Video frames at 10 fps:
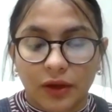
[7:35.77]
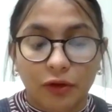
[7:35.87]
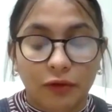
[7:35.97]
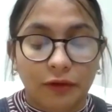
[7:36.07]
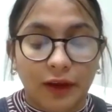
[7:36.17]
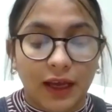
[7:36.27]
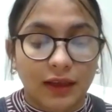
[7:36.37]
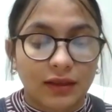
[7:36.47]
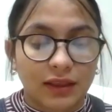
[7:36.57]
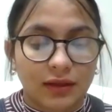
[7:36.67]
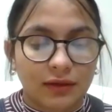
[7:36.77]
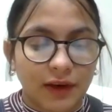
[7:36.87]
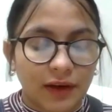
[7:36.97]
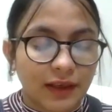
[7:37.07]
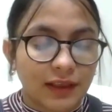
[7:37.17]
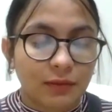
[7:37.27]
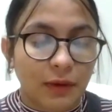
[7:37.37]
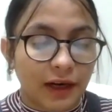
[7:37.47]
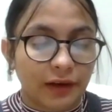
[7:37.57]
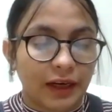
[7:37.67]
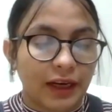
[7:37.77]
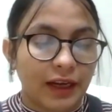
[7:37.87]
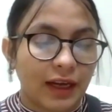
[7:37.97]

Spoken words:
you faced is very inspiring.